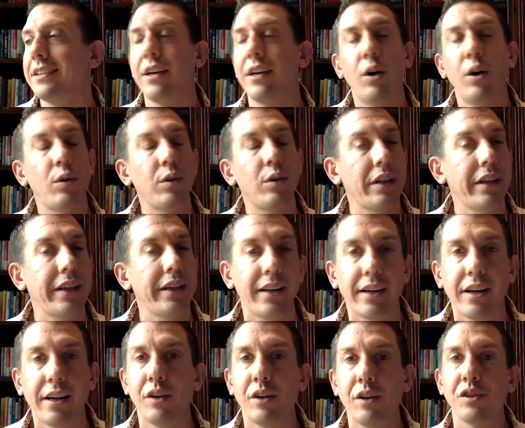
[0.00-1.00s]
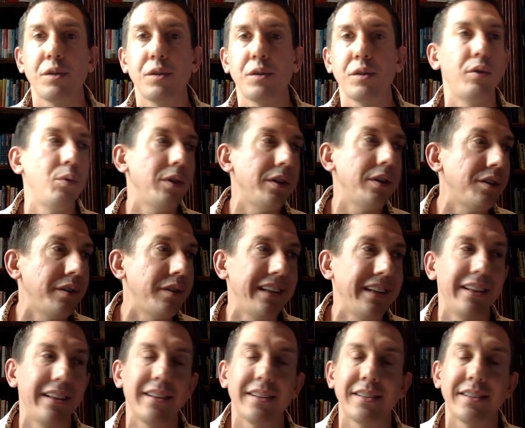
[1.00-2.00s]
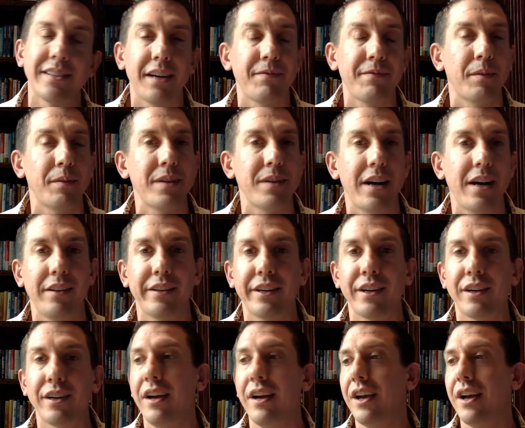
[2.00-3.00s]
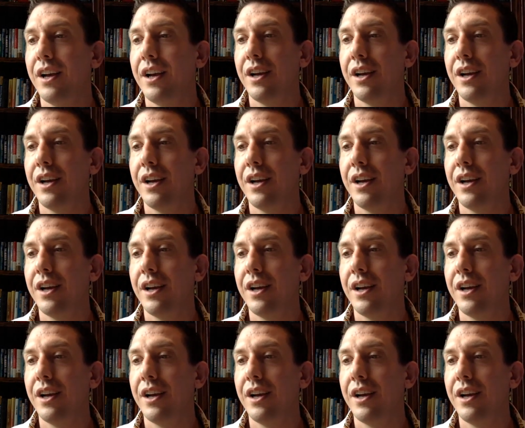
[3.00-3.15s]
Totally uncoachable. Wouldn't do any of the stuff I'm telling her.